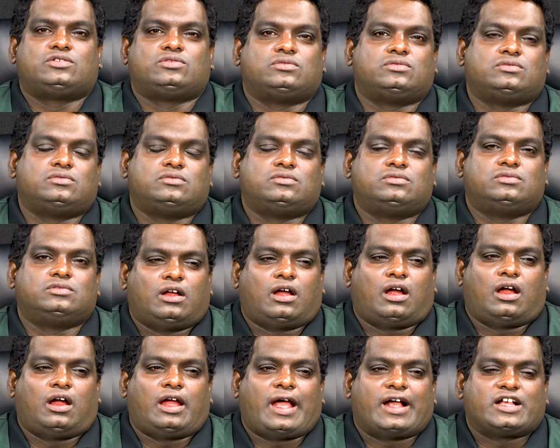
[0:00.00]
to
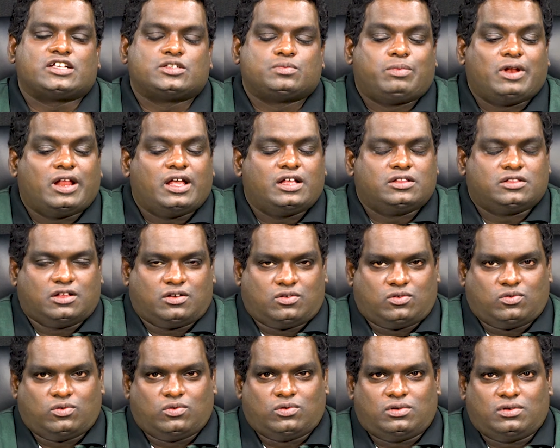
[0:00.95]
explain the
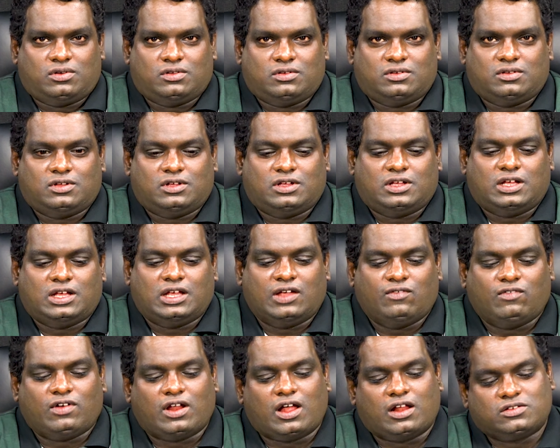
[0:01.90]
role. He
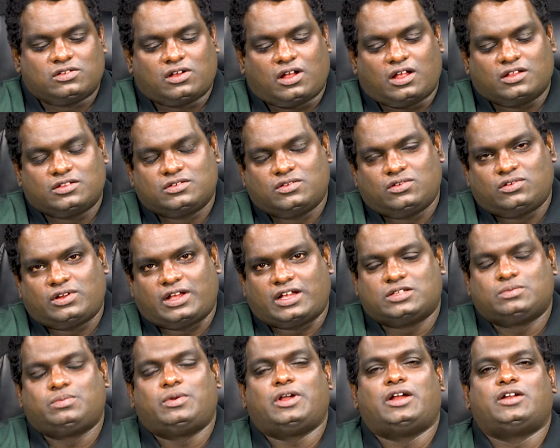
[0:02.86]
will also ask you to
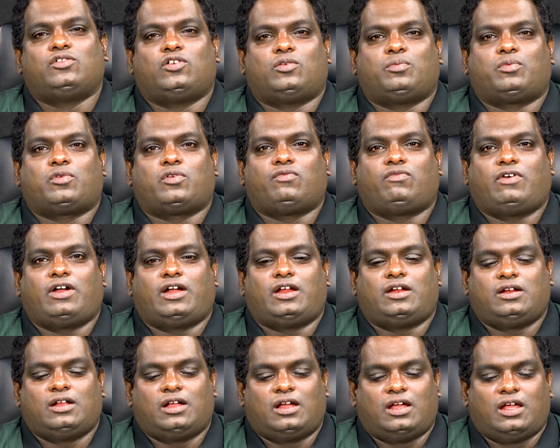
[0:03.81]
explain your
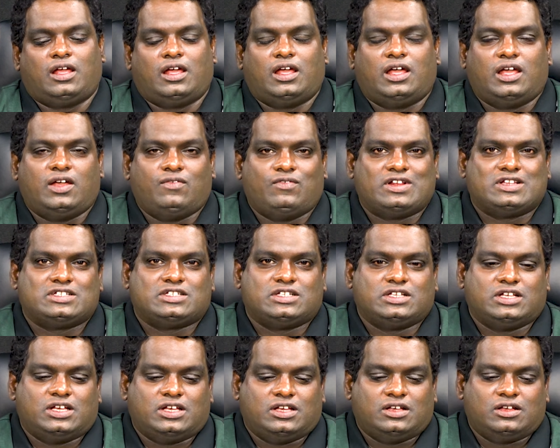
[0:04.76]
profile. He will
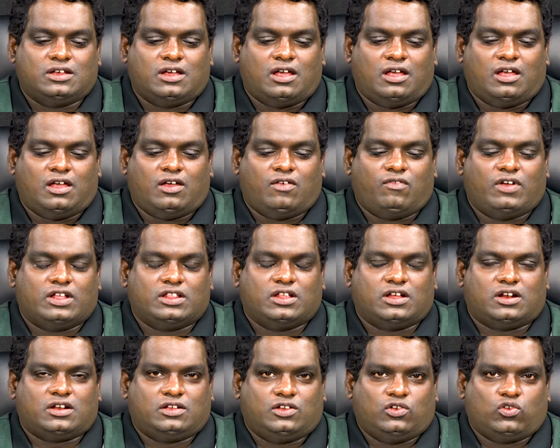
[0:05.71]
see
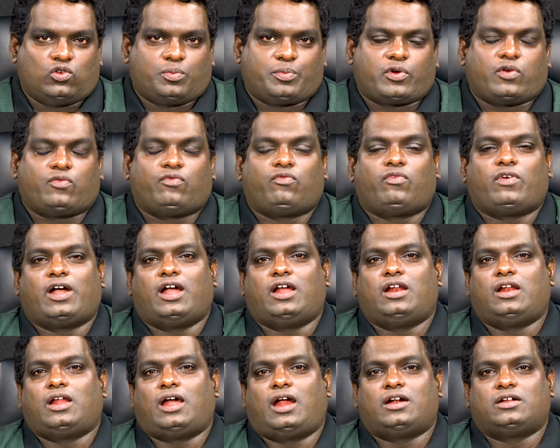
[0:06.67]
whether your
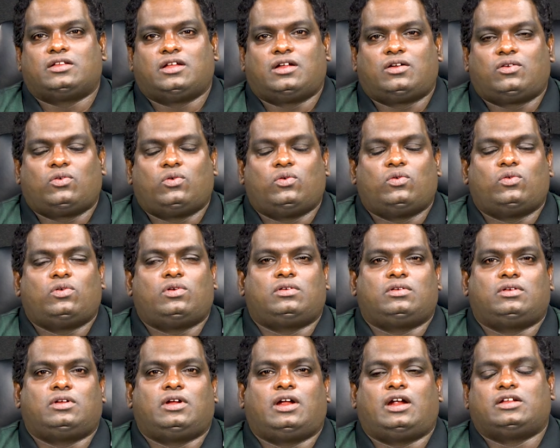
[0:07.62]
profile and the role
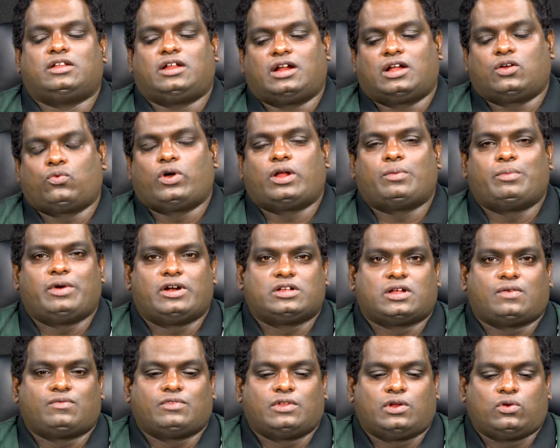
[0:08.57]
and the requirements
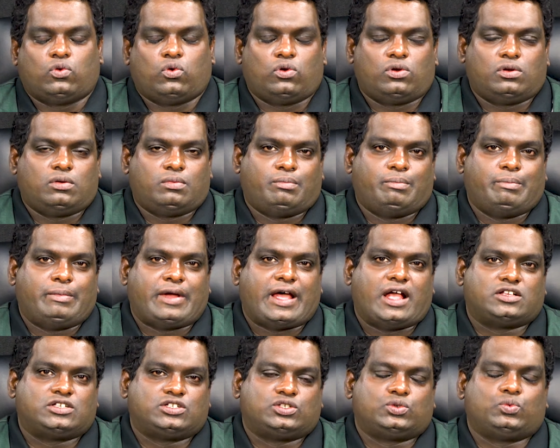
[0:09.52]
of the role
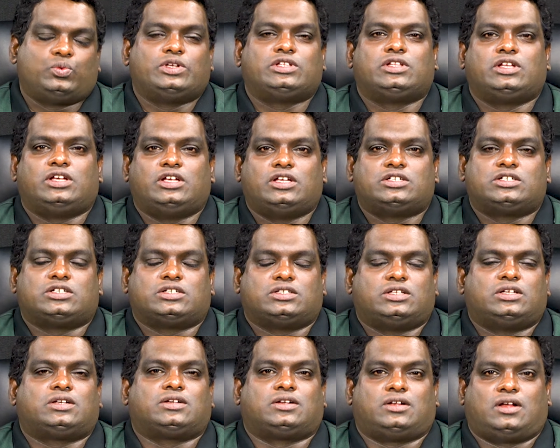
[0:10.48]
match with each
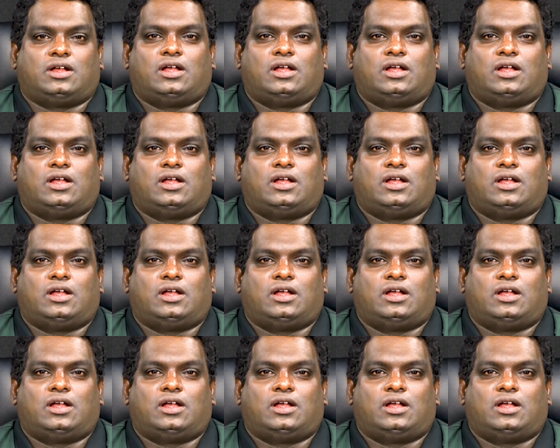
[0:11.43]
other.